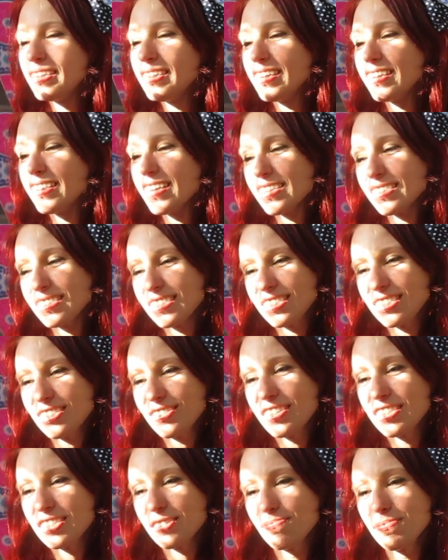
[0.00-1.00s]
in that
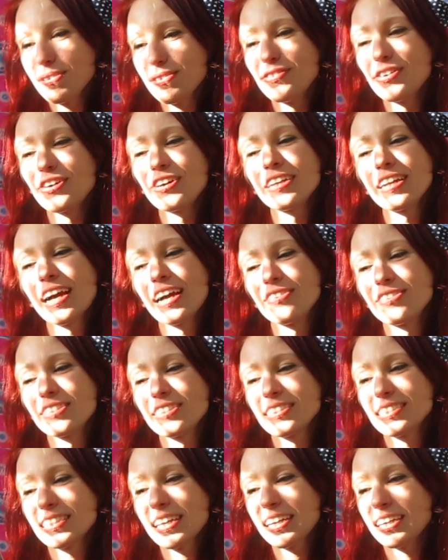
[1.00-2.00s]
situation before and I
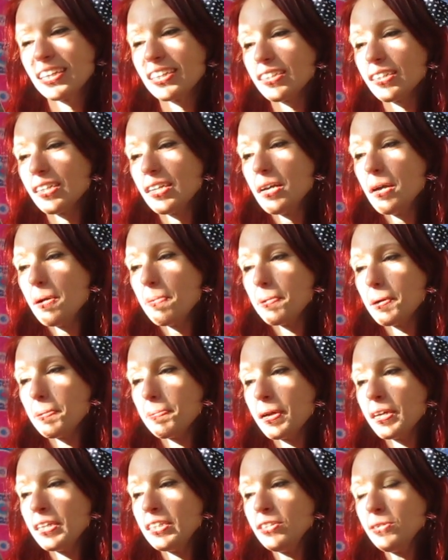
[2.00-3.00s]
was scared, but
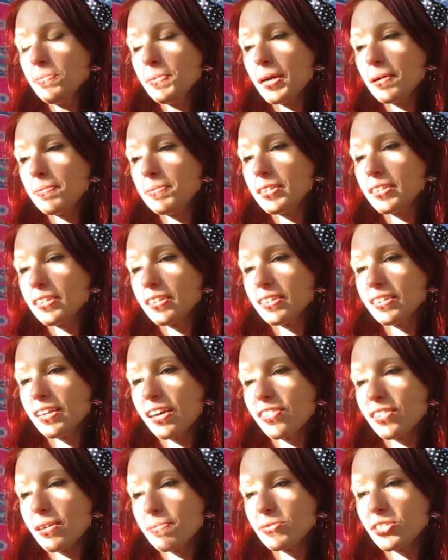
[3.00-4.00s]
my new mom didn't
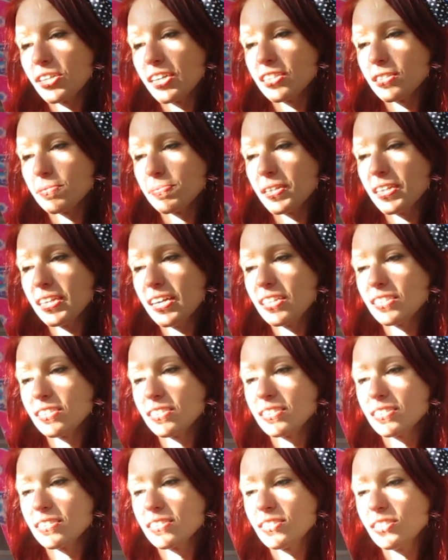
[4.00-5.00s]
let them chase me,
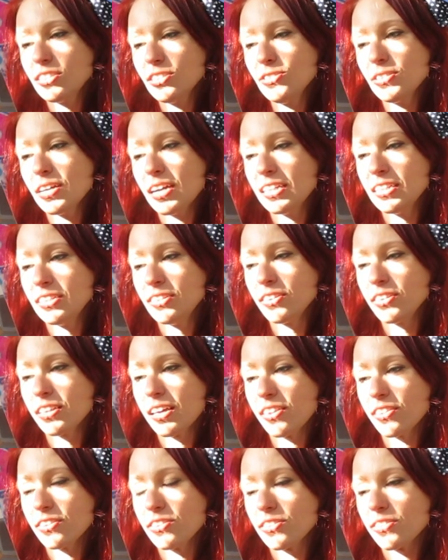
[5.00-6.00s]
and soon I knew
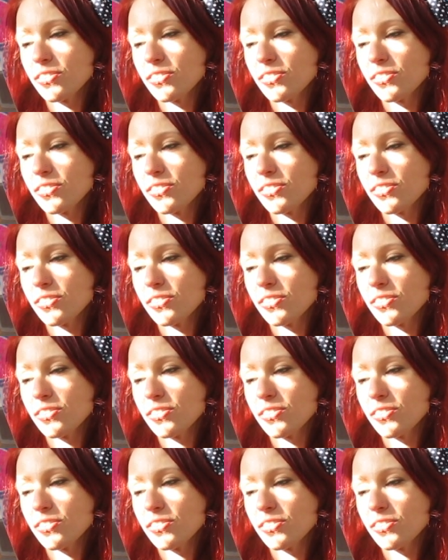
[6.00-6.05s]
that